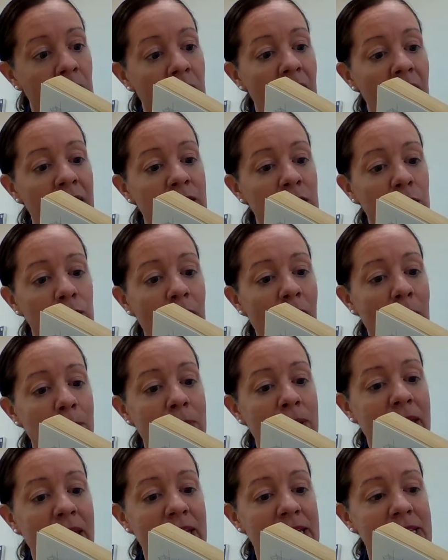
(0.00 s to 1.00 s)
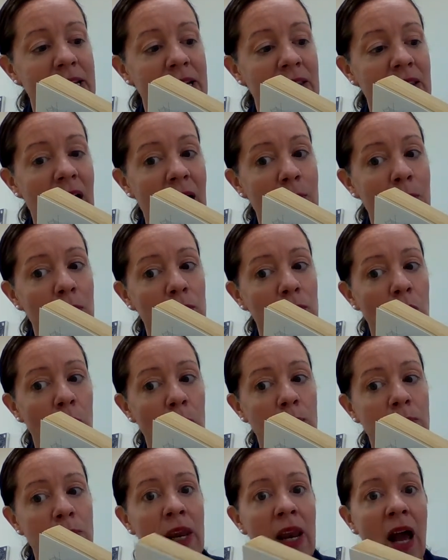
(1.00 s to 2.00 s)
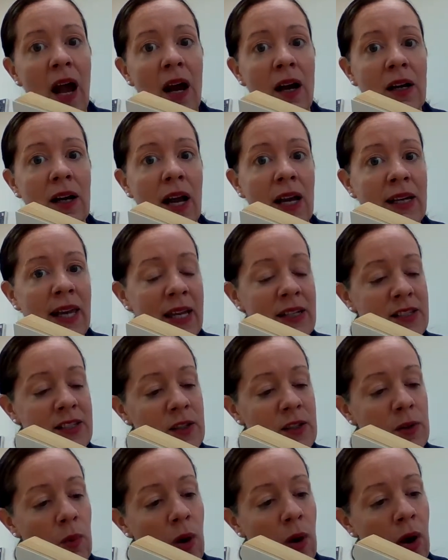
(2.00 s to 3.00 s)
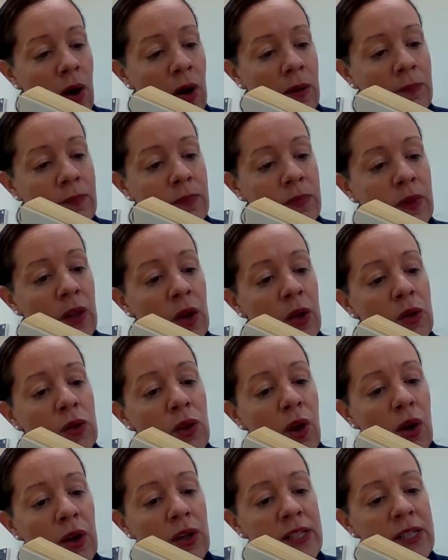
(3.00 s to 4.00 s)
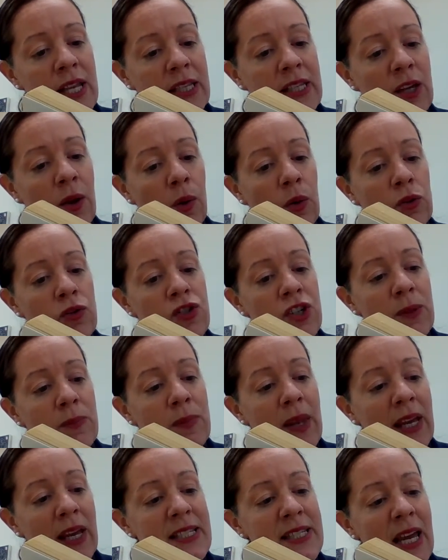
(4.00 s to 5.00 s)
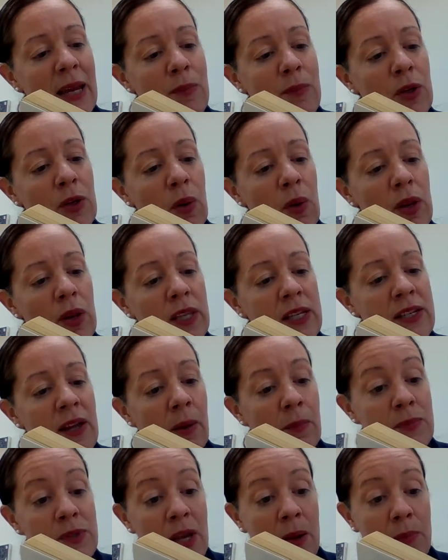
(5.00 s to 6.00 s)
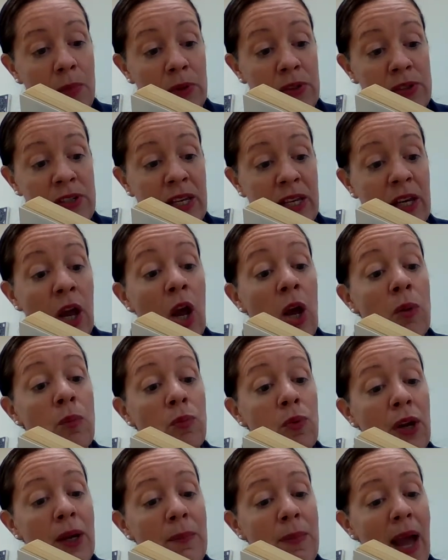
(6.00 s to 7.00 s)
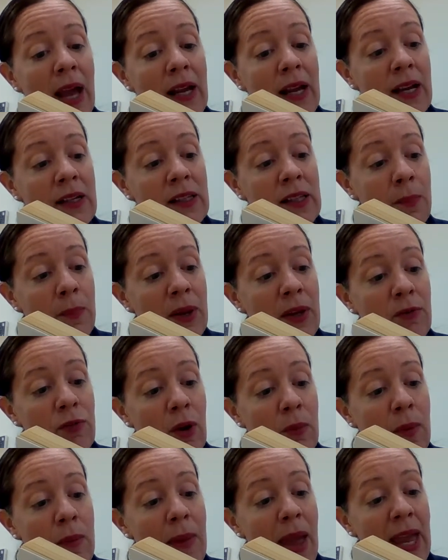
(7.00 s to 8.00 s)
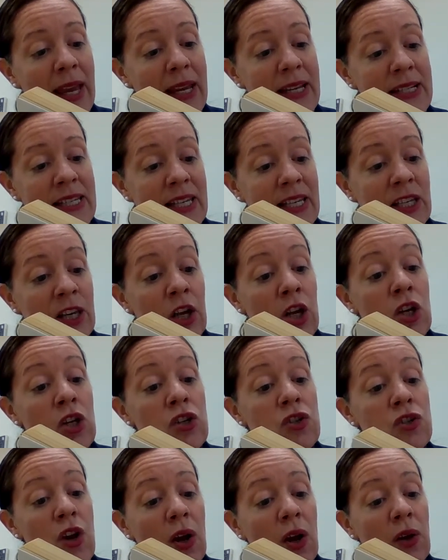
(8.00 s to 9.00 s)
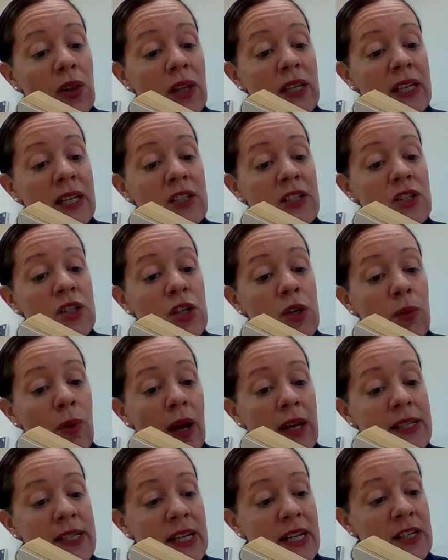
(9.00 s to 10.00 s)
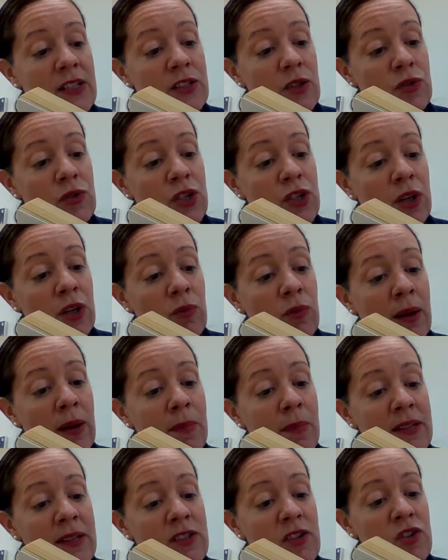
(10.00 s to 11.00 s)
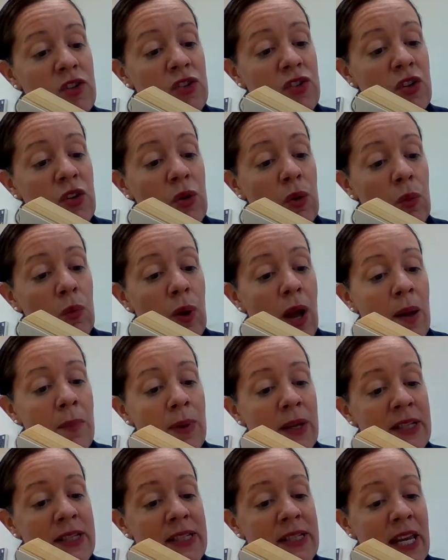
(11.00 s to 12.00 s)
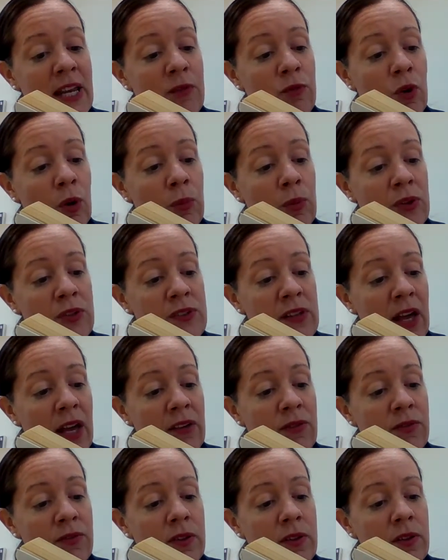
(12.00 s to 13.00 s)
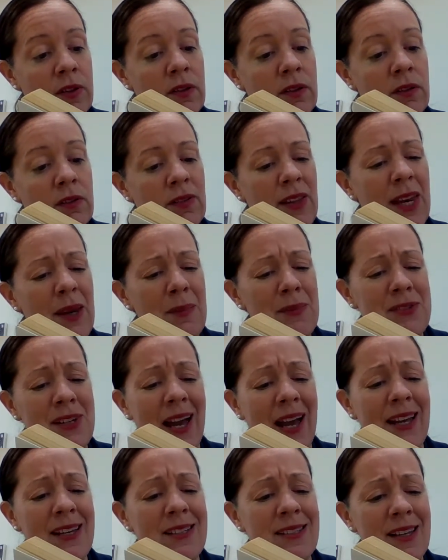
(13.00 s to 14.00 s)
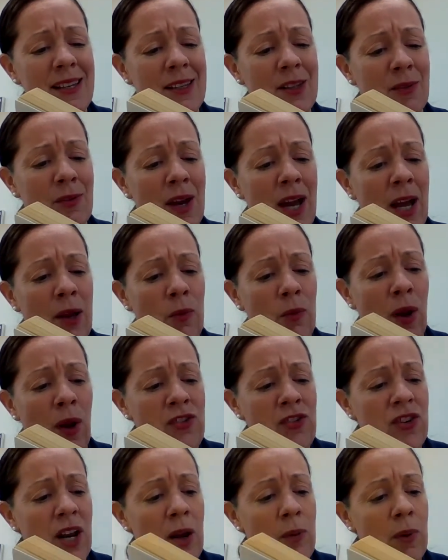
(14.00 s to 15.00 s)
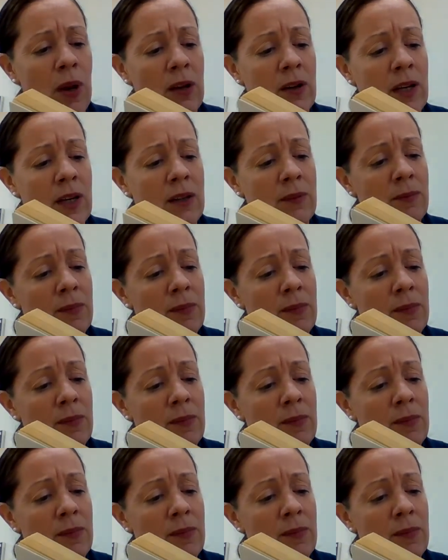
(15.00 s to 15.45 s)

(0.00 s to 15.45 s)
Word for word: And the rat began to climb a rope that hung against the wall. Look, said the old sheep, next time you go to the dump, Templeton, bring back a clipping from a magazine. Charlotte needs new ideas so she can write messages in her web and save Wilbur's life. Let him die, said the rat. Why should I worry?